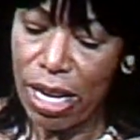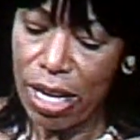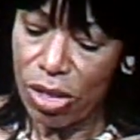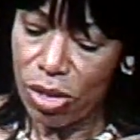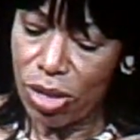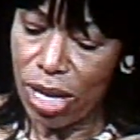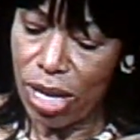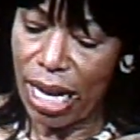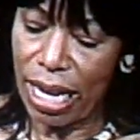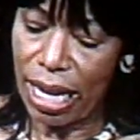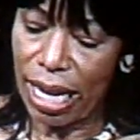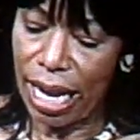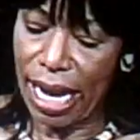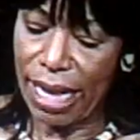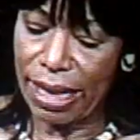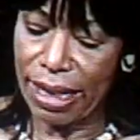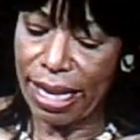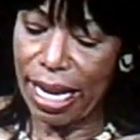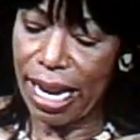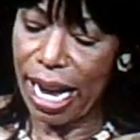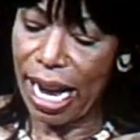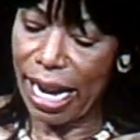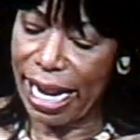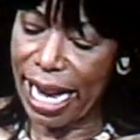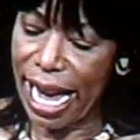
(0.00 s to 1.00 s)
So I like
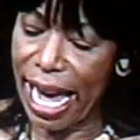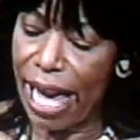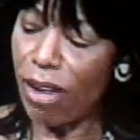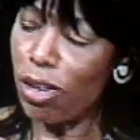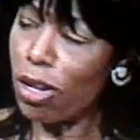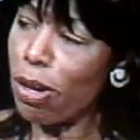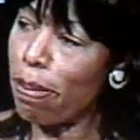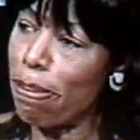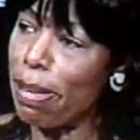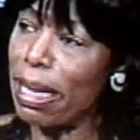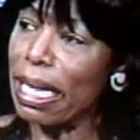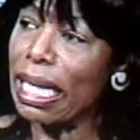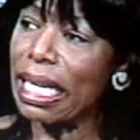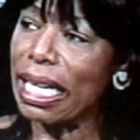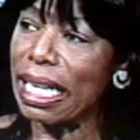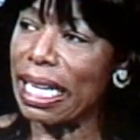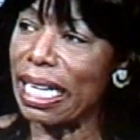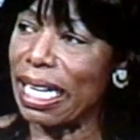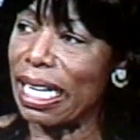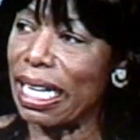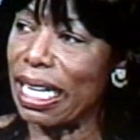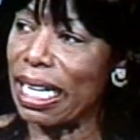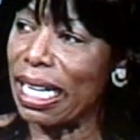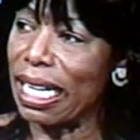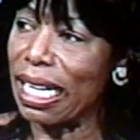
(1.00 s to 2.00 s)
that.
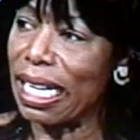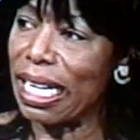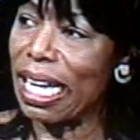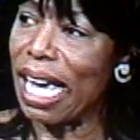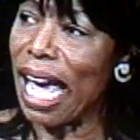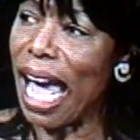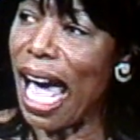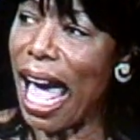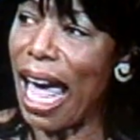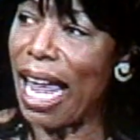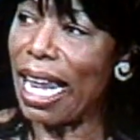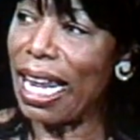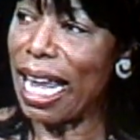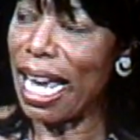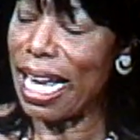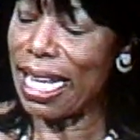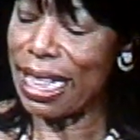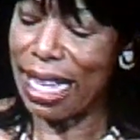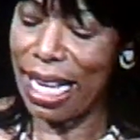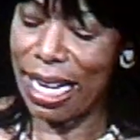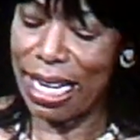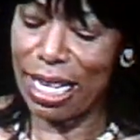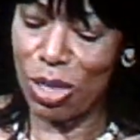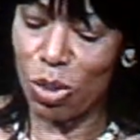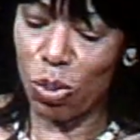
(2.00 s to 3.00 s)
Accountability. I like
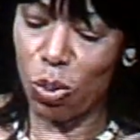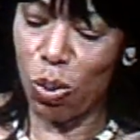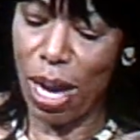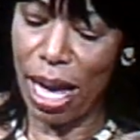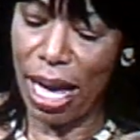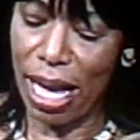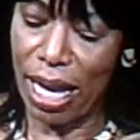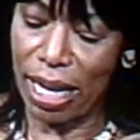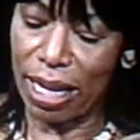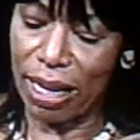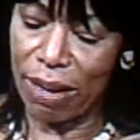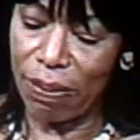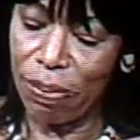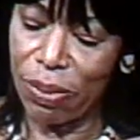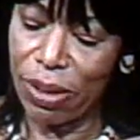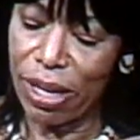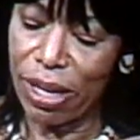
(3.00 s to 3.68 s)
that as well.